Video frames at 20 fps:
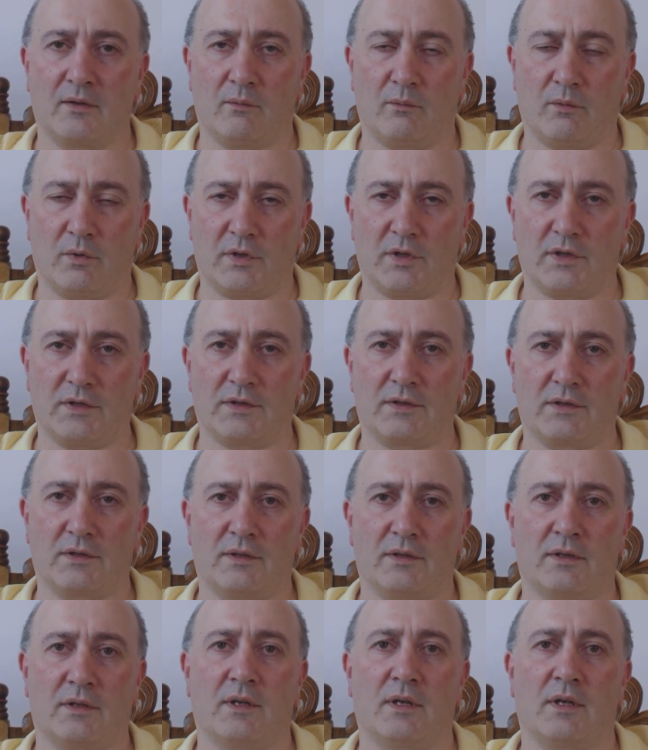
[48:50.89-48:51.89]
which is
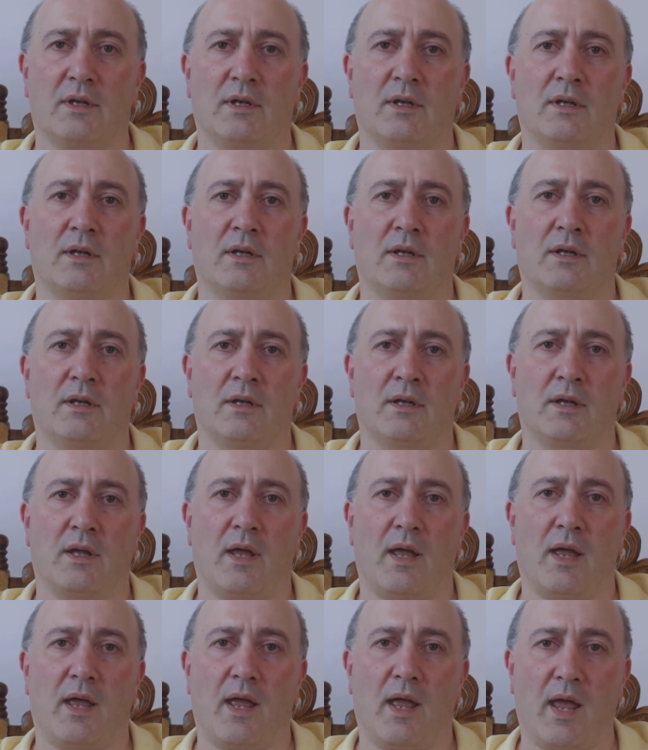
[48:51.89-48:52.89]

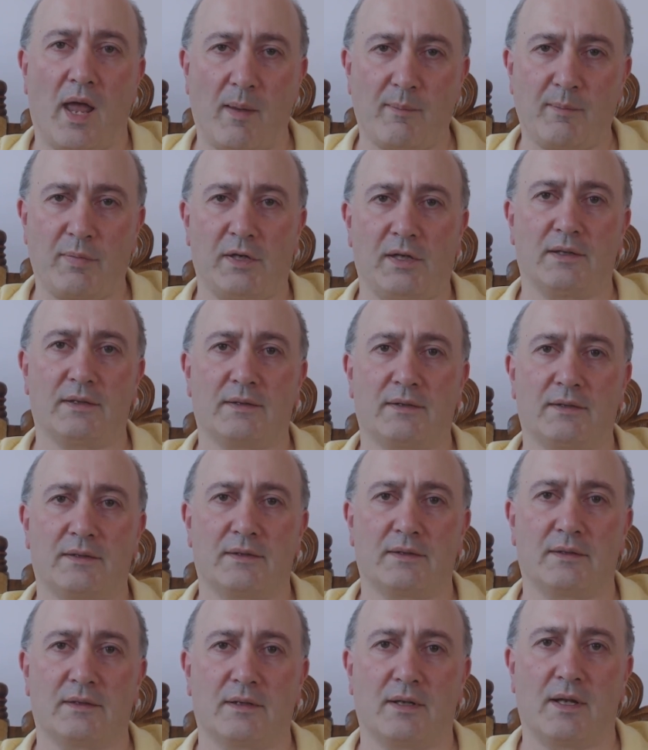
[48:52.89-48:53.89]

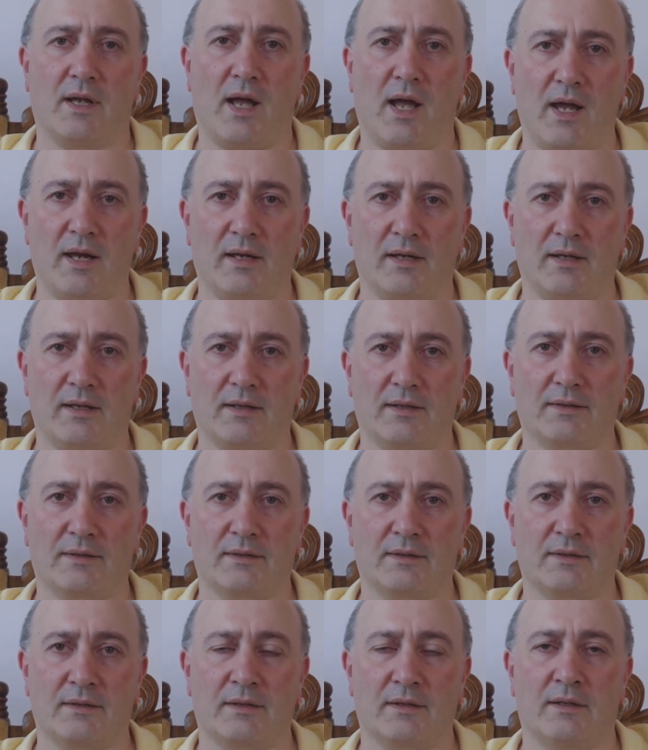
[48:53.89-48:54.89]
happiness index,